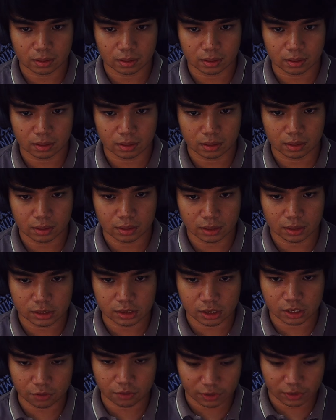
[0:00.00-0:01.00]
And
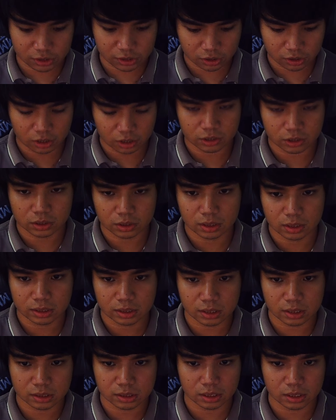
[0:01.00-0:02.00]
instead of insert, let's
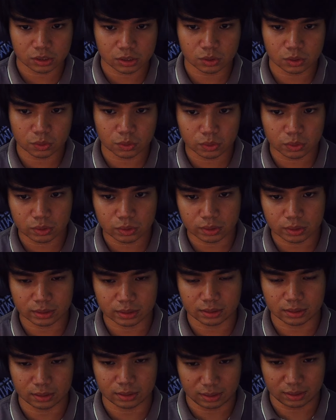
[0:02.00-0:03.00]
change this to
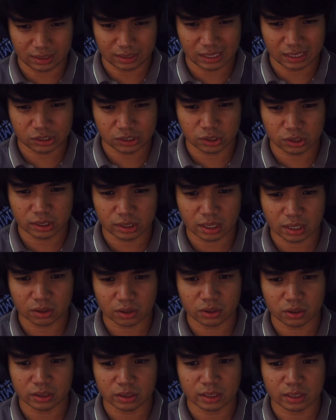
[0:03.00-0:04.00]
delete student
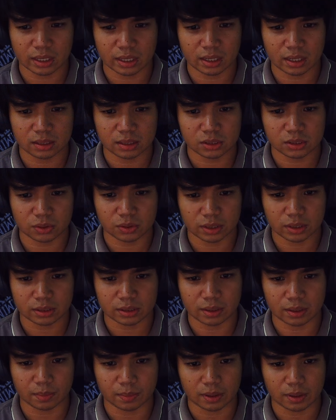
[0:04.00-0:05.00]
record, then student
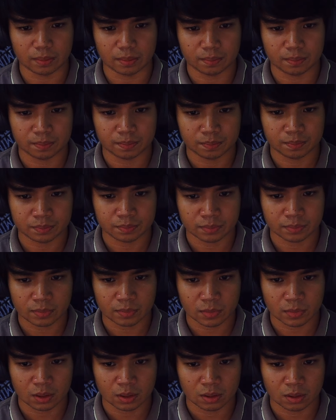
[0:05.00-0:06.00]
number.
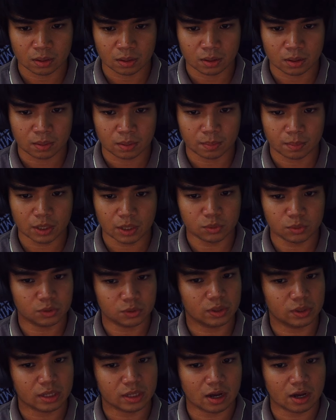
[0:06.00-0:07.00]
But we do
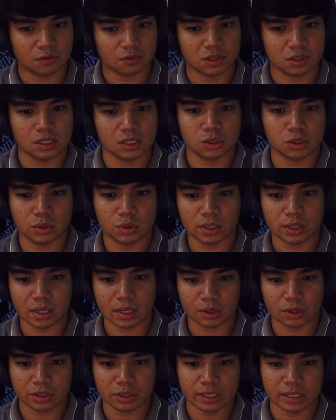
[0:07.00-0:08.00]
not have a delete student
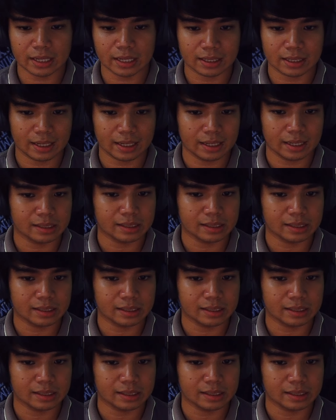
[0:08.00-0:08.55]
record yet in